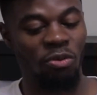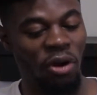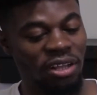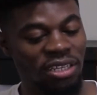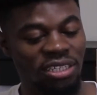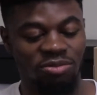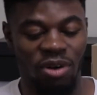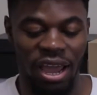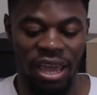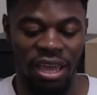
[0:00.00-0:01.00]
wear these
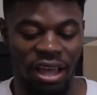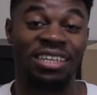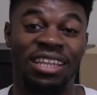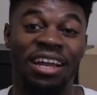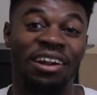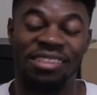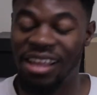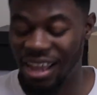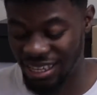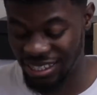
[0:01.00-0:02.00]
right, they are
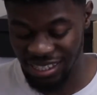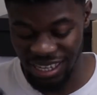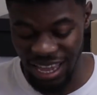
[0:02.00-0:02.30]
nice.